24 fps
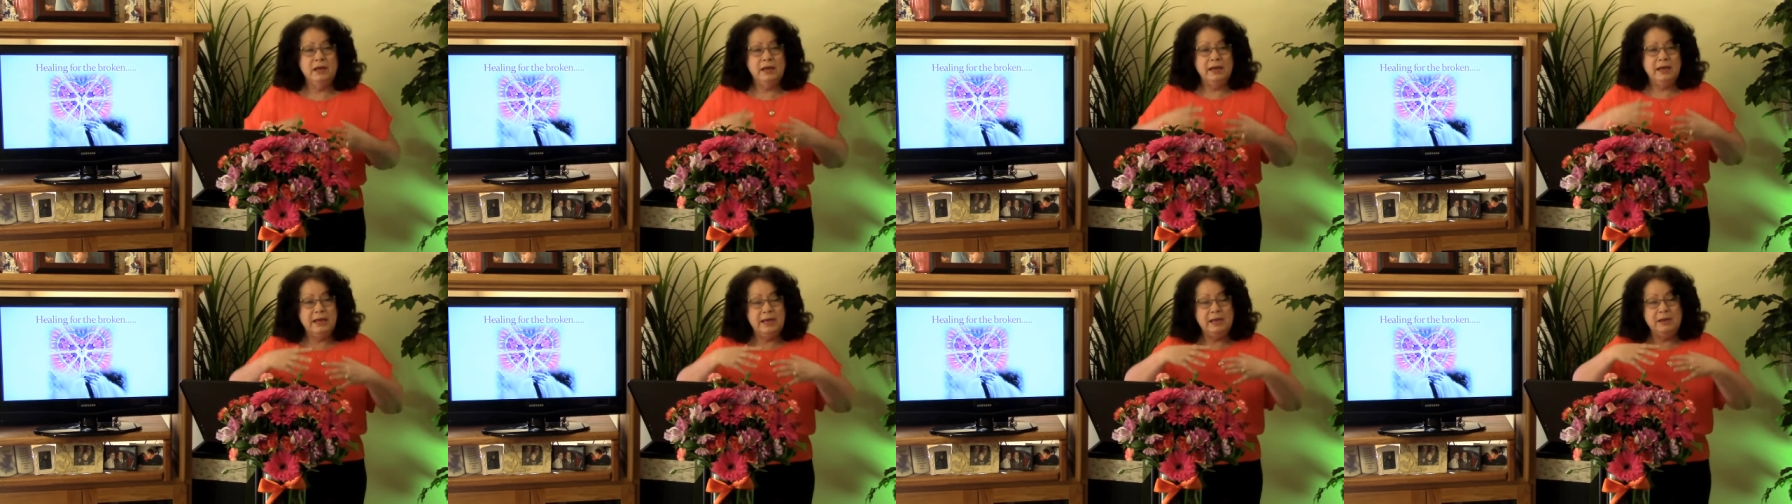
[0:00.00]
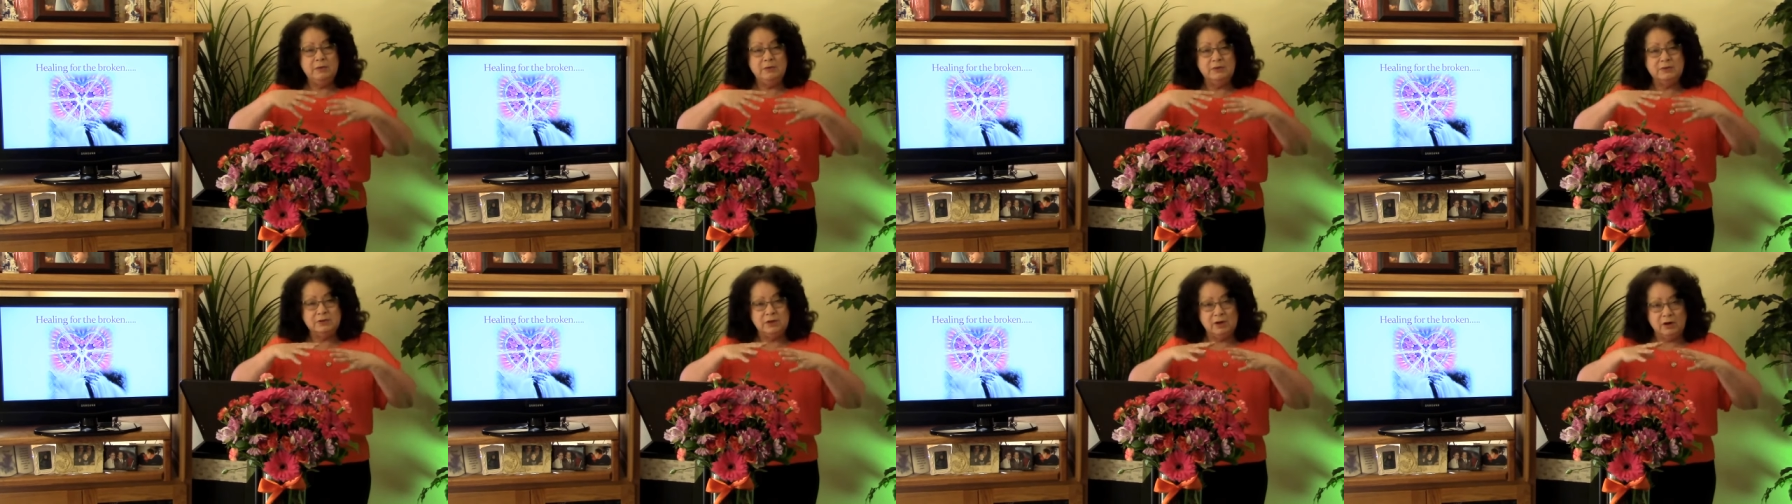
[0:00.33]
He
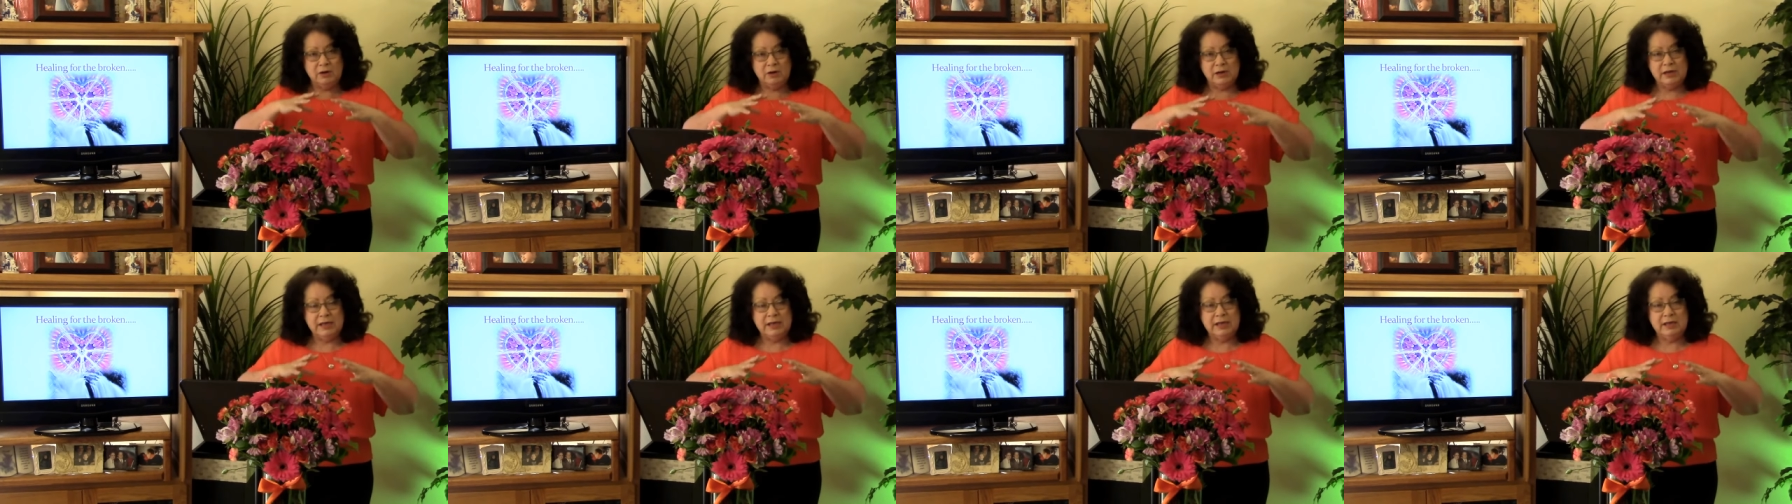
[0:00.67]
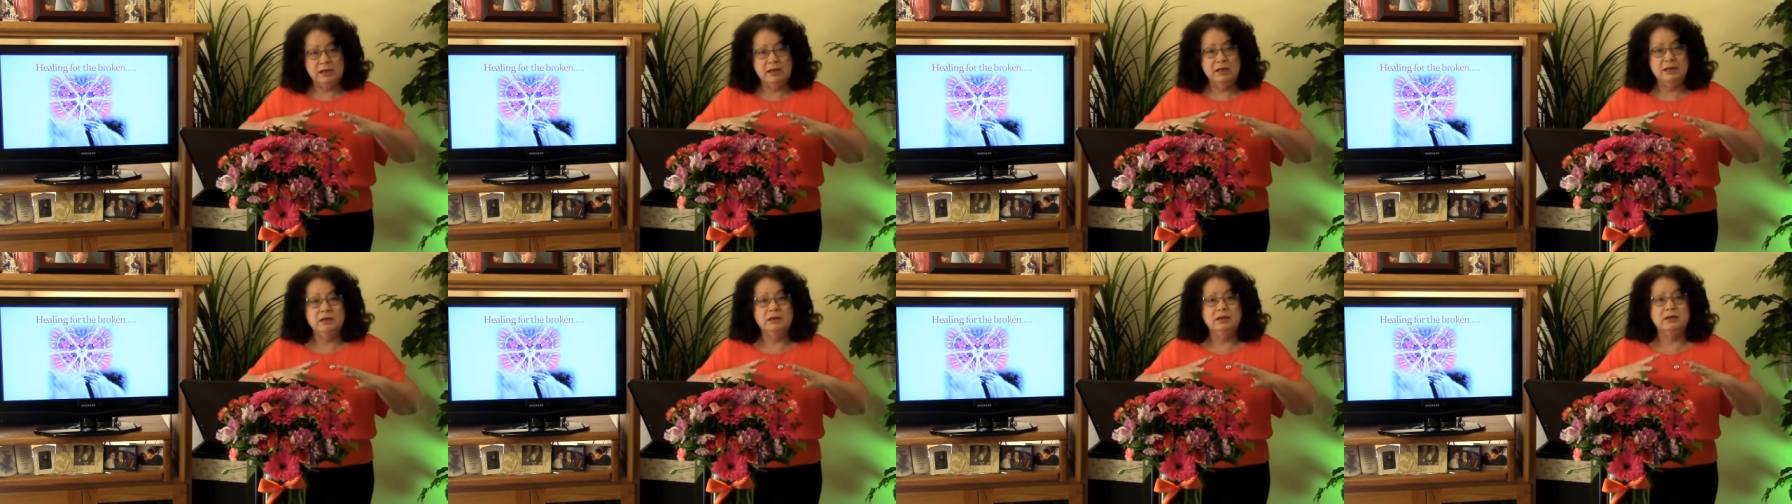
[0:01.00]
was
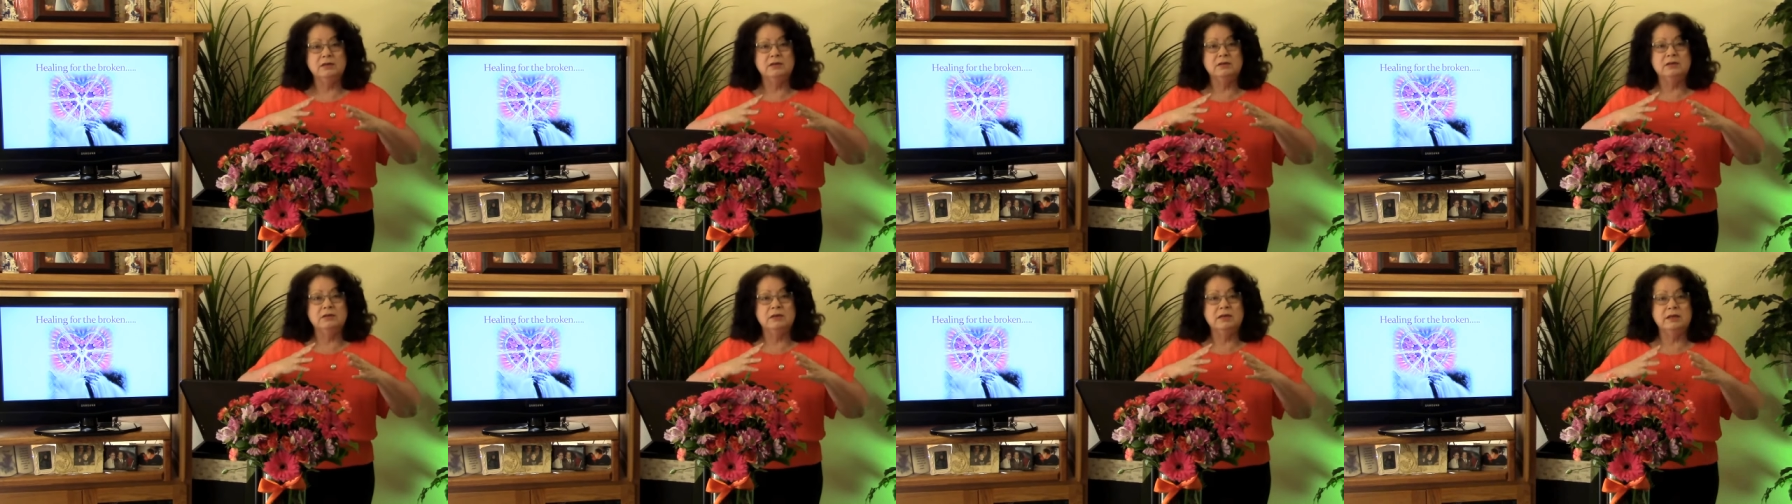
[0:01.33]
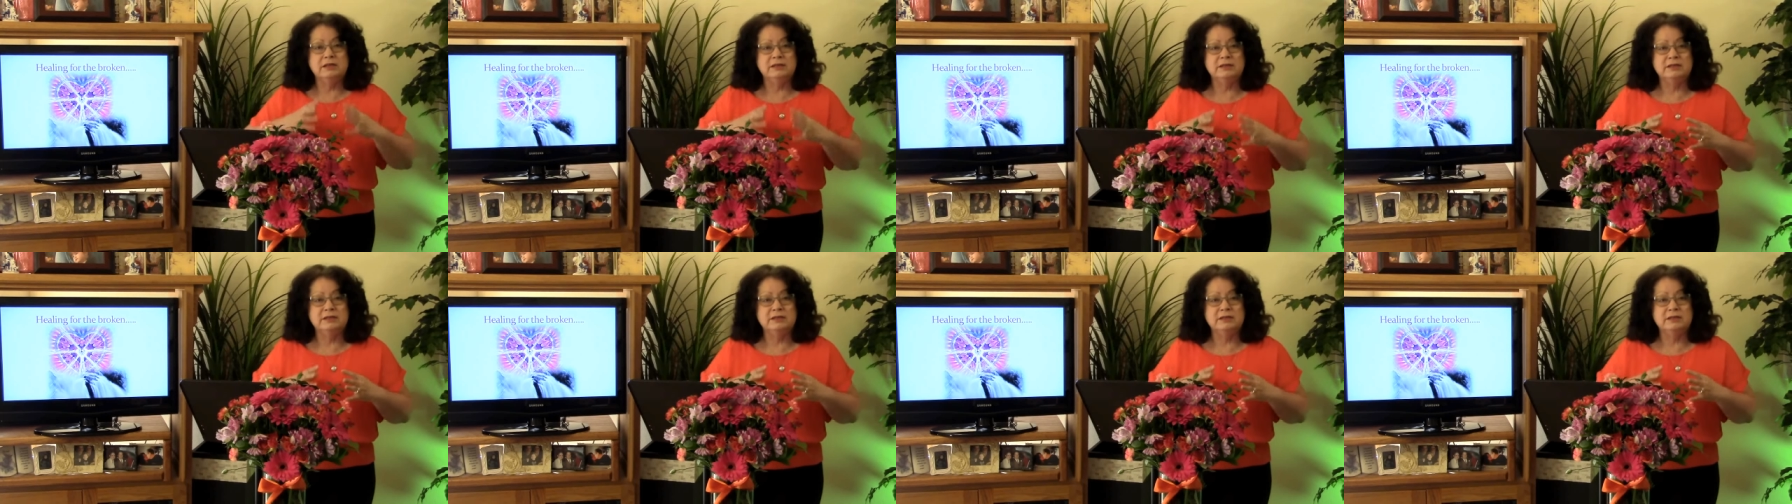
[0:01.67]
already uh,